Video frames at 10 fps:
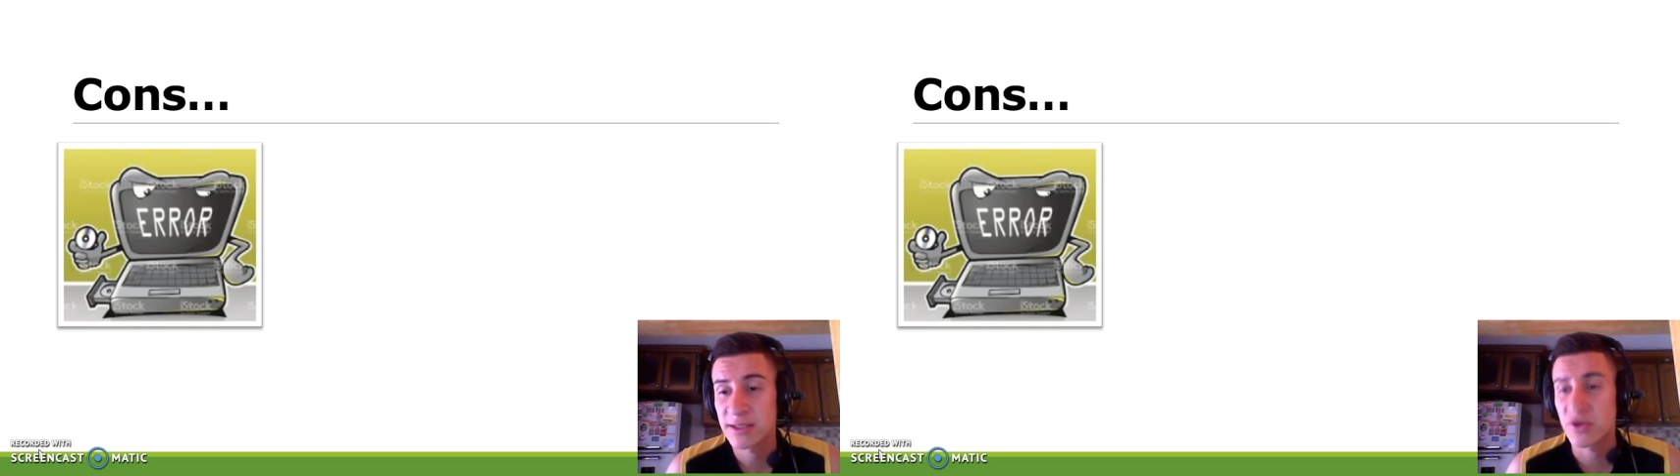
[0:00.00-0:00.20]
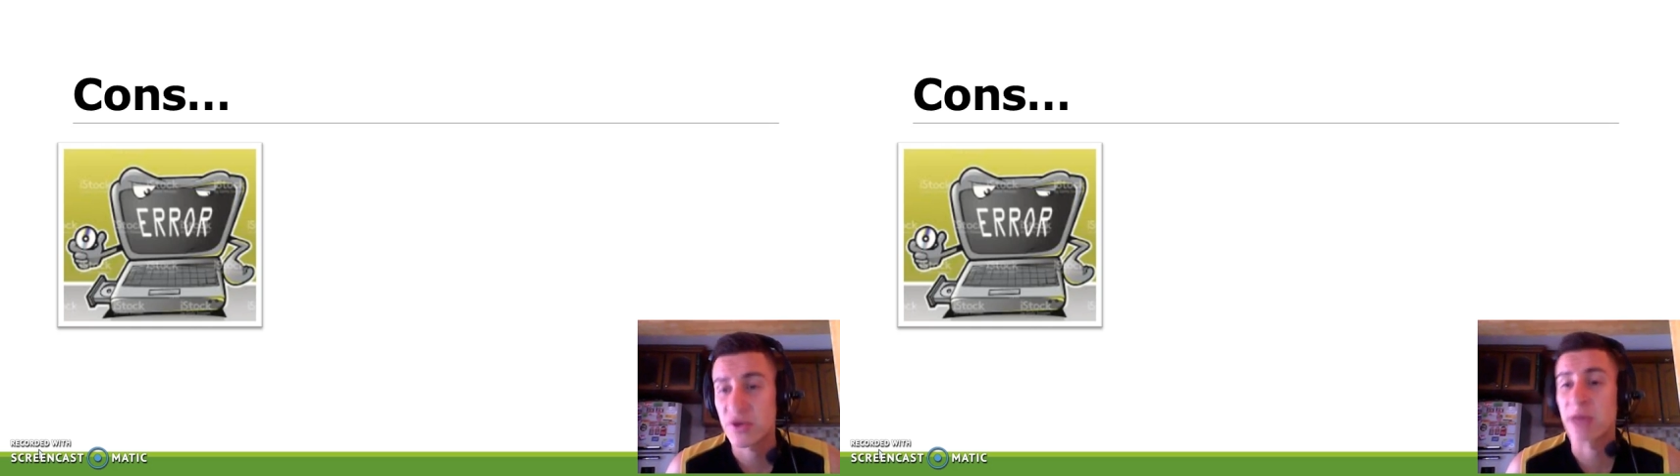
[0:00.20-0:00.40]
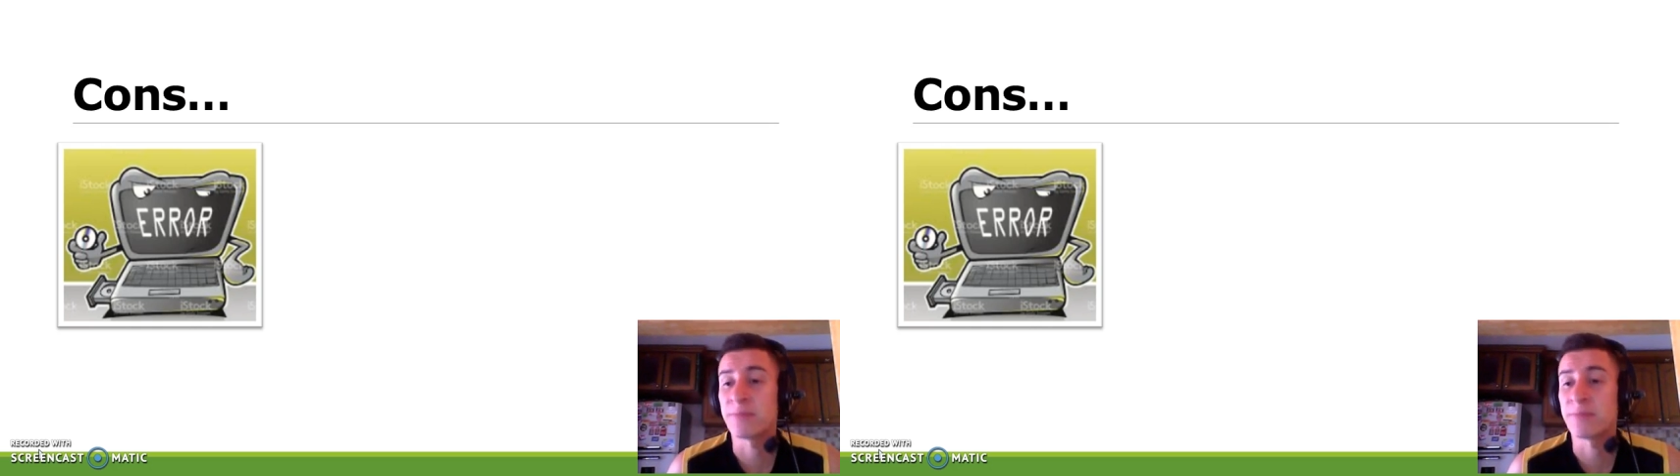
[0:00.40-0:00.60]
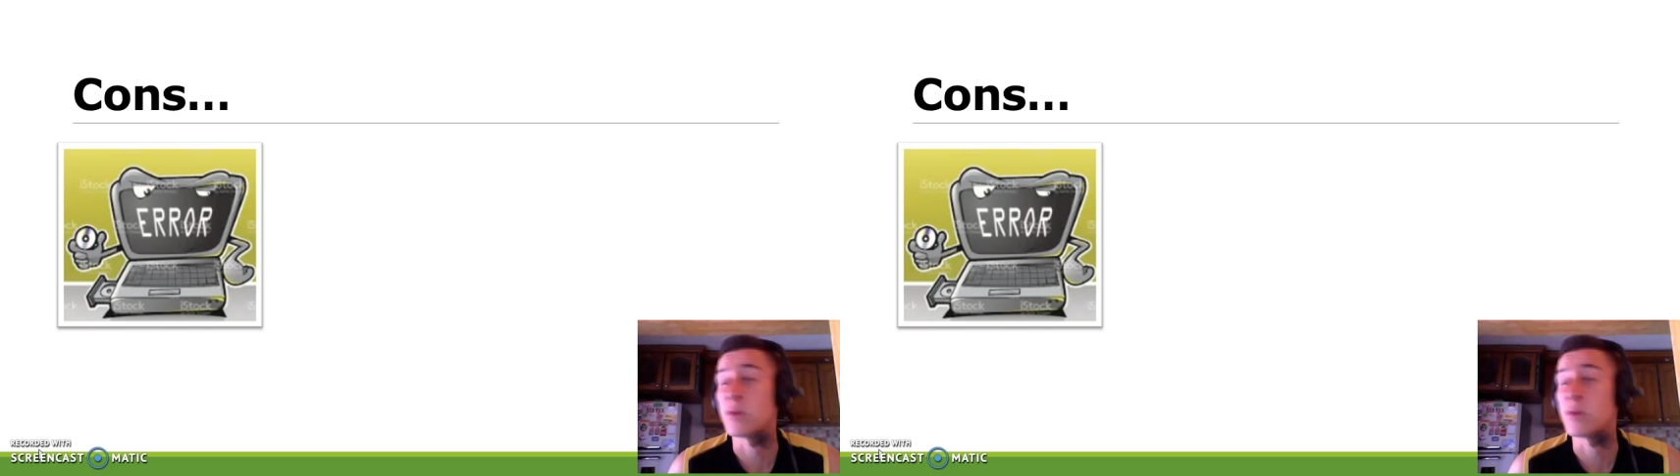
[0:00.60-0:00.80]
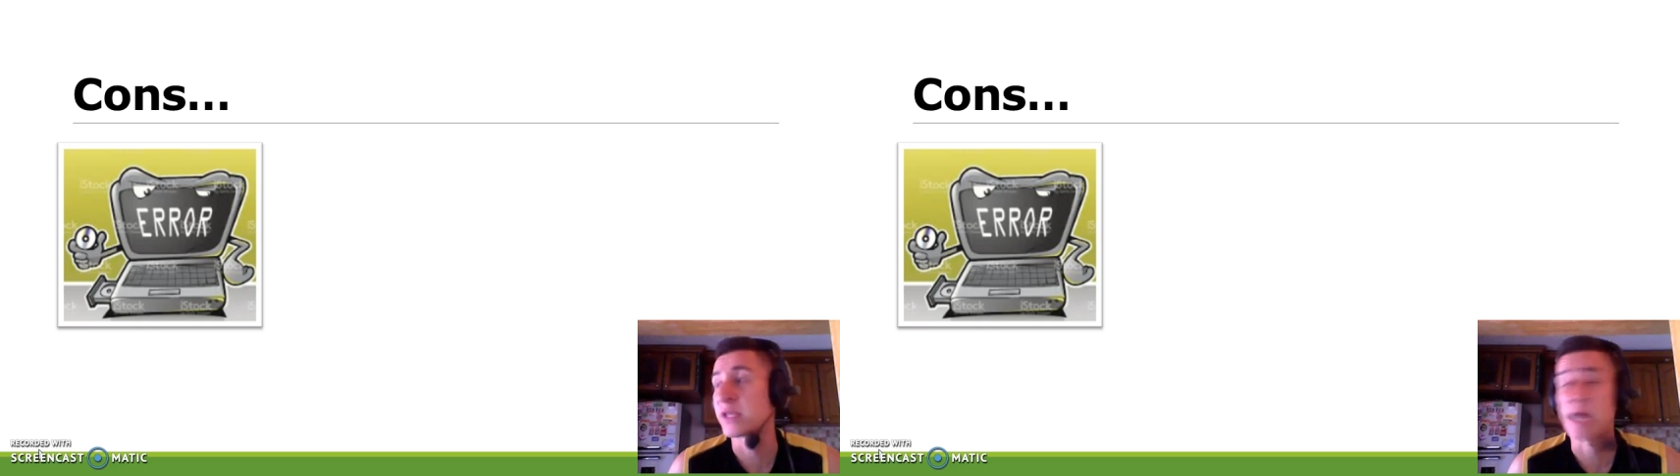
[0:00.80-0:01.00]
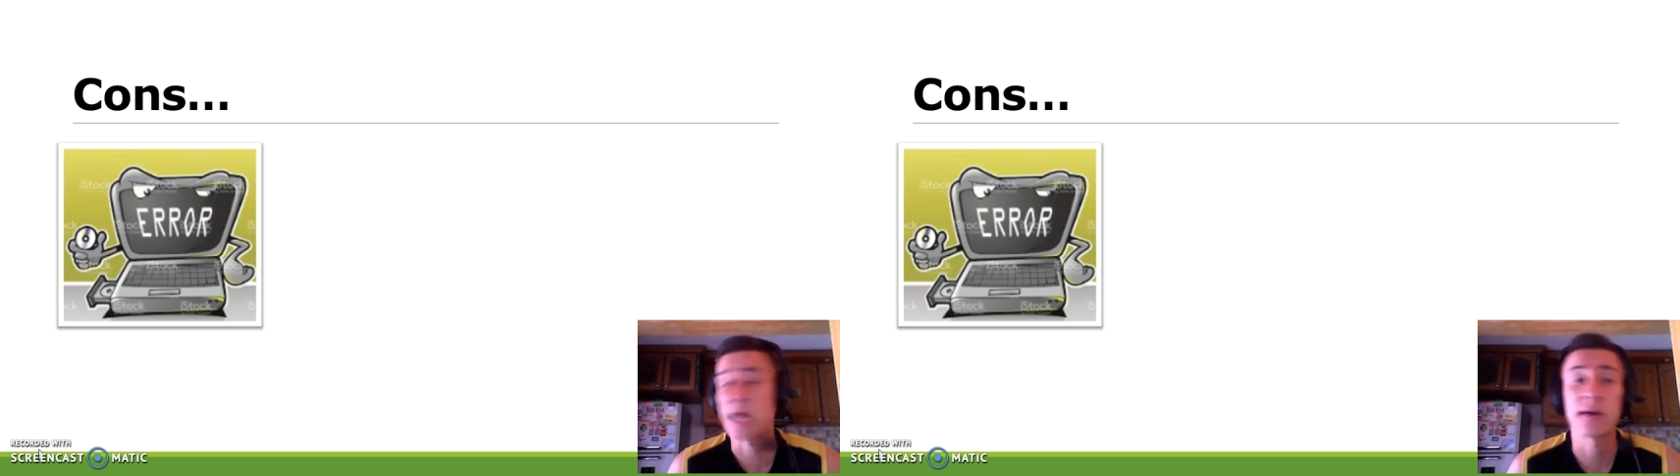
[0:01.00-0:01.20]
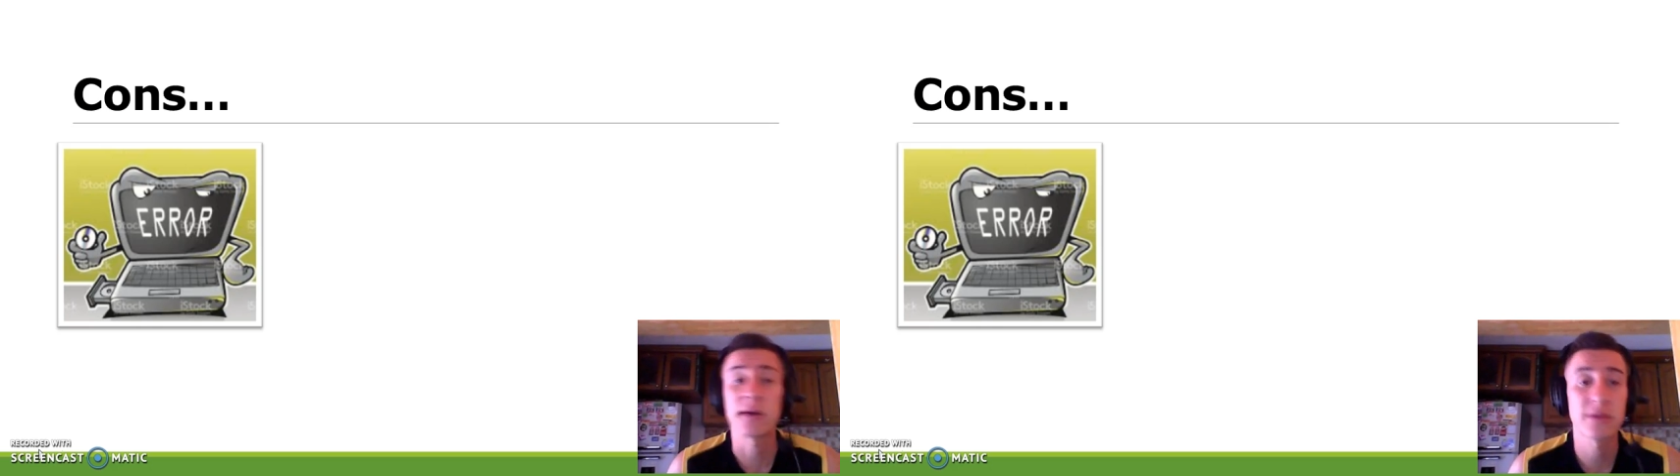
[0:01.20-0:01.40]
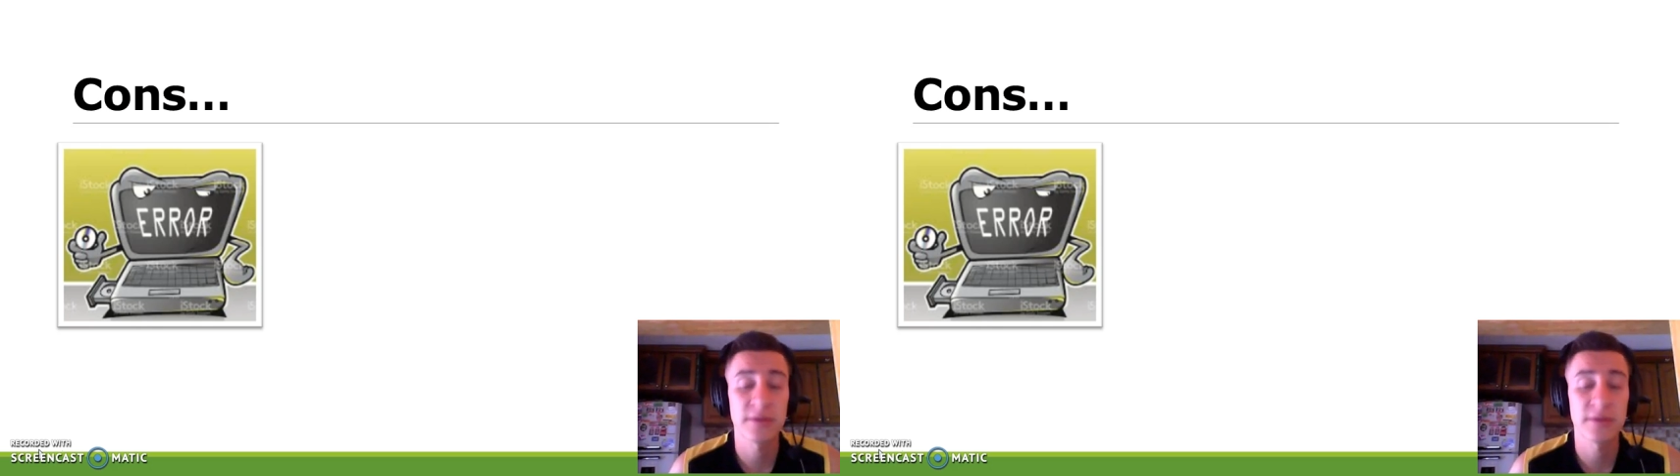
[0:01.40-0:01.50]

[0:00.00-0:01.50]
try to pull this out.